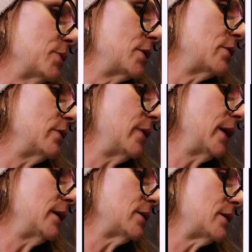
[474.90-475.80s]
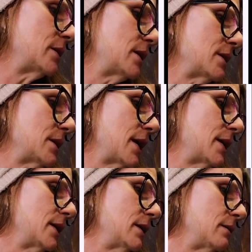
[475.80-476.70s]
to do it, right? Just dust
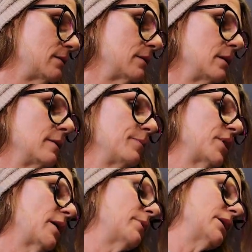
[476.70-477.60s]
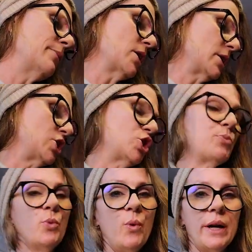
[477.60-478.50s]
that in. I mean, I'm not going to just
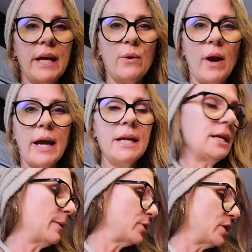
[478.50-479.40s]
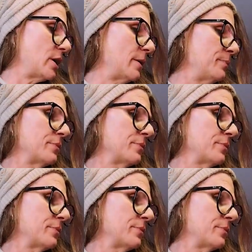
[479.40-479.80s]
put one in, right? I'm going to